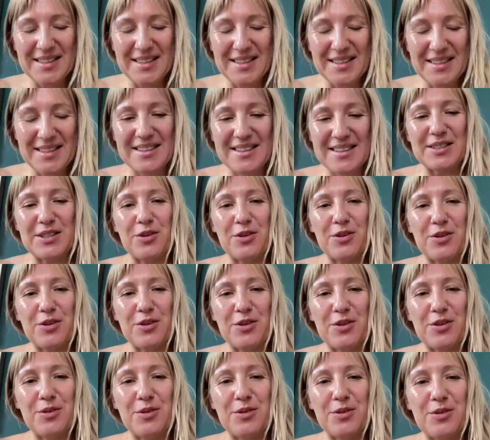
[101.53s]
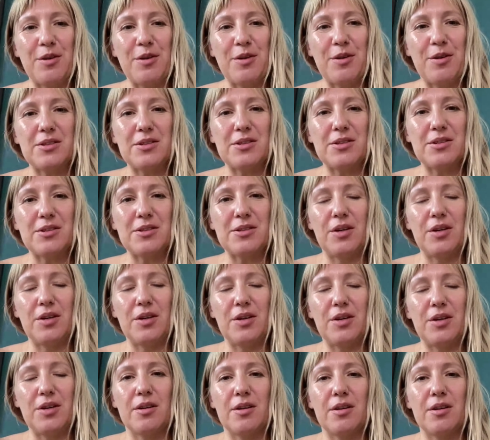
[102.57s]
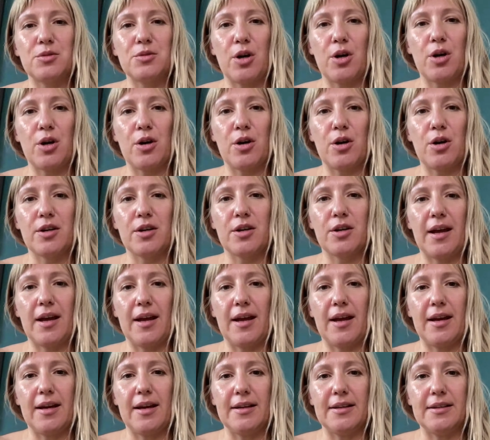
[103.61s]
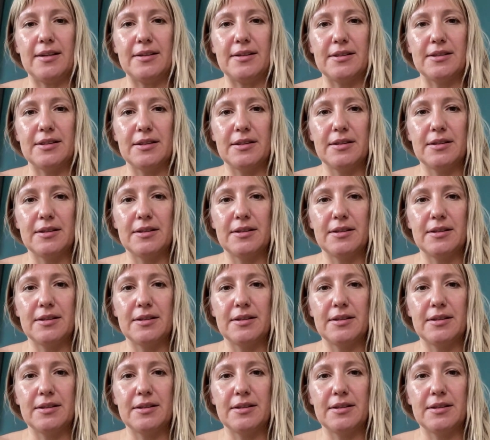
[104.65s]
So share my screen, we're gonna talk and